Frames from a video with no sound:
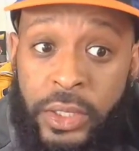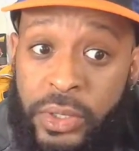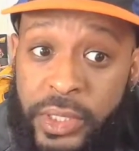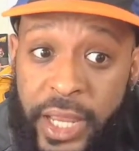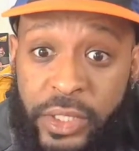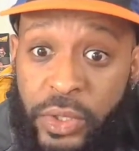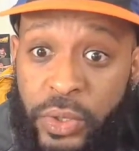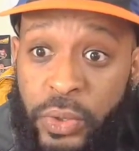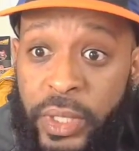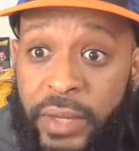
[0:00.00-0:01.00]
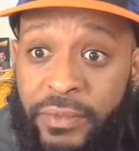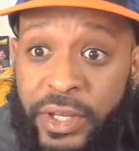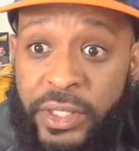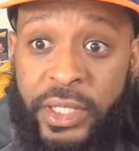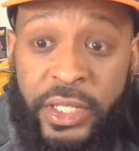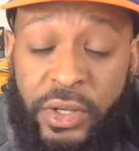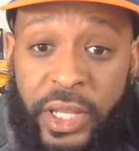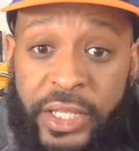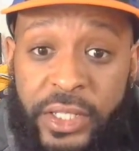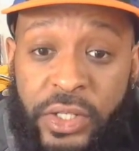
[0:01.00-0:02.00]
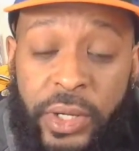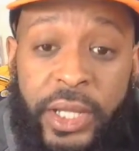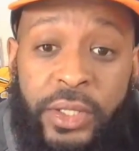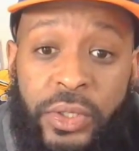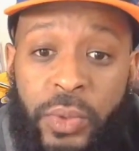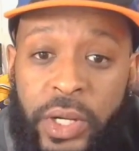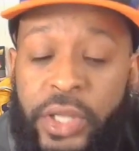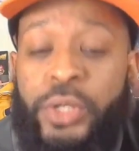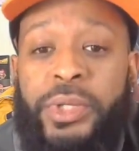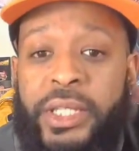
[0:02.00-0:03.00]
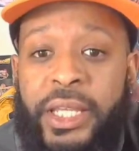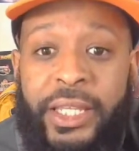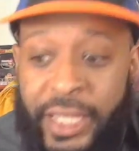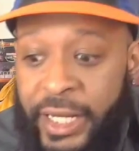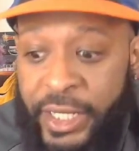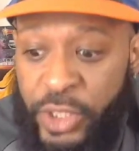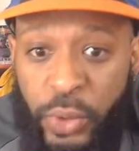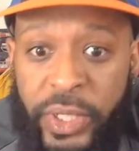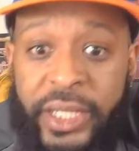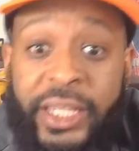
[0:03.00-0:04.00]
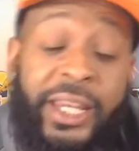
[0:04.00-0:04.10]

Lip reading: So stay tuned. If these are things that you're into, 100% get into it.